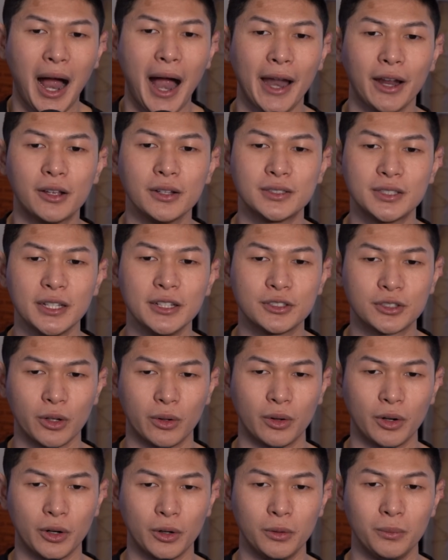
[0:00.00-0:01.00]
I could see
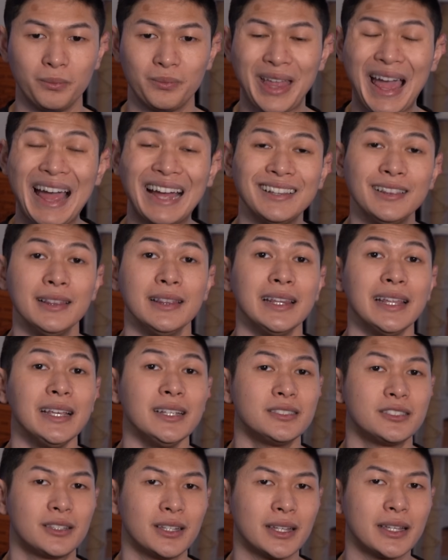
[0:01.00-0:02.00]
Zoro at
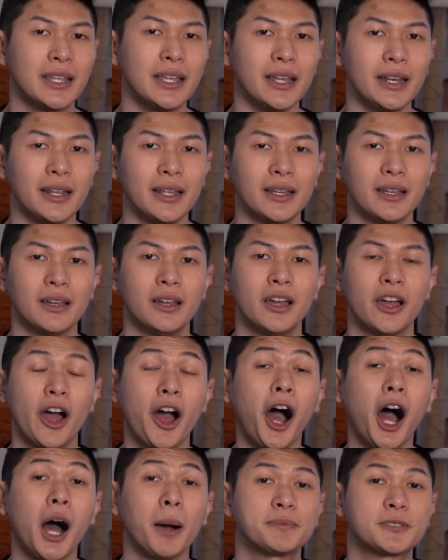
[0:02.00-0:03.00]
least getting
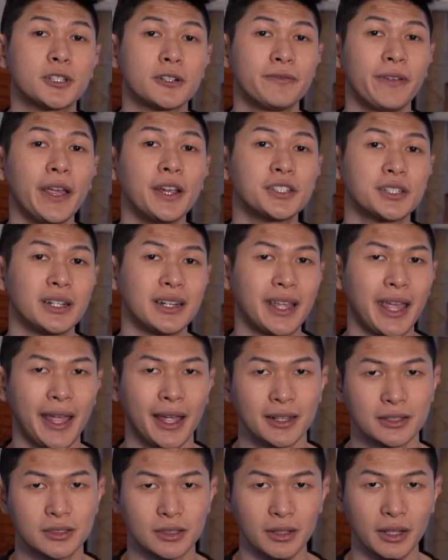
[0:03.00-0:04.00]
observation
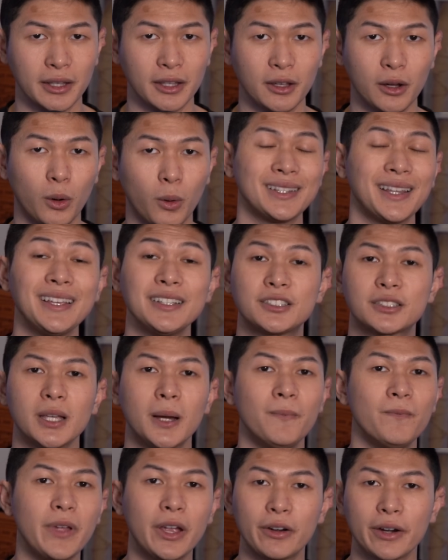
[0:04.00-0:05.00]
canceling, or at least
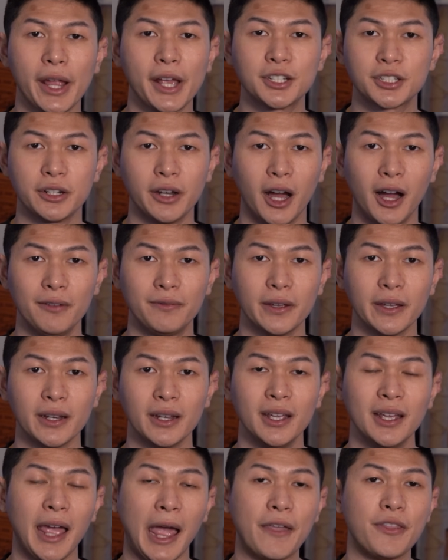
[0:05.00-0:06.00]
some variation of it.